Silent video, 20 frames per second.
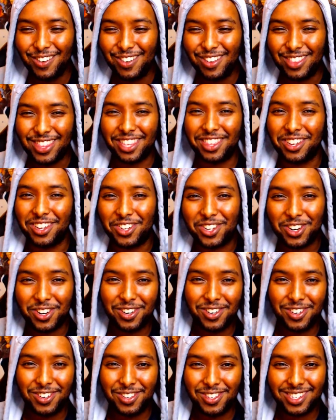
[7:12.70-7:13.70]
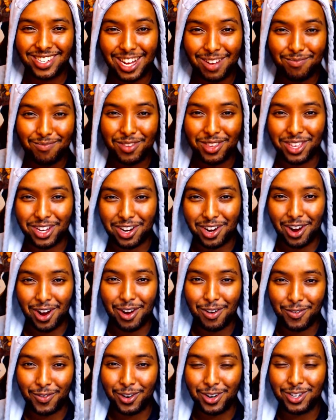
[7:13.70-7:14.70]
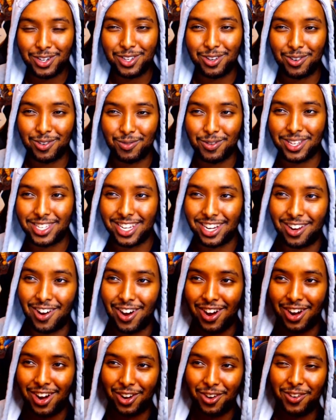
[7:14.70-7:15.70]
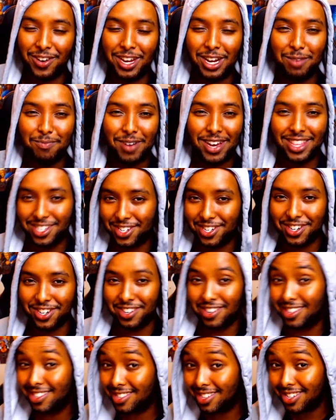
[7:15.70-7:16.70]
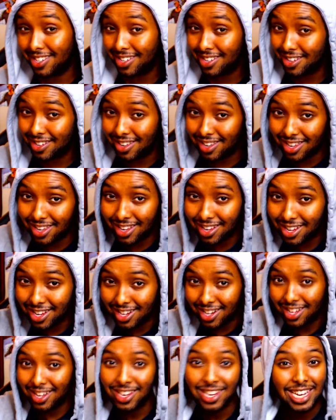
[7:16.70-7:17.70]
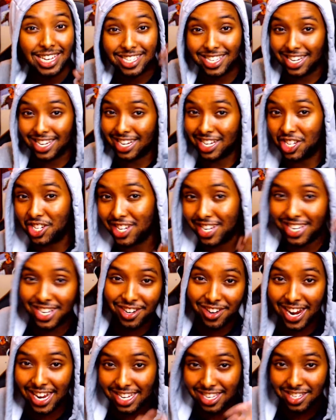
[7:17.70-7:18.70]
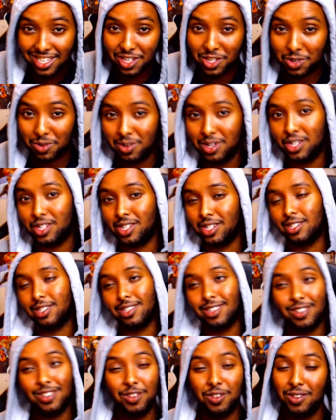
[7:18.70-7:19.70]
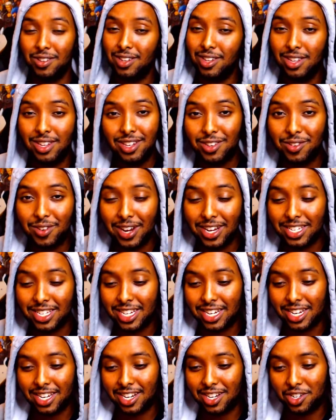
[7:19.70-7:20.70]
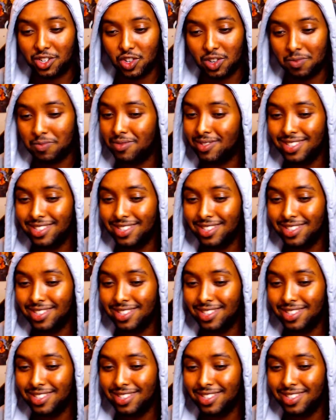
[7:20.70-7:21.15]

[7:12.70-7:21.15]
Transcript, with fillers: did the turtles come to the car first, or was the car created by the turtles? It's like a chicken or egg situation. Crazy conundrum.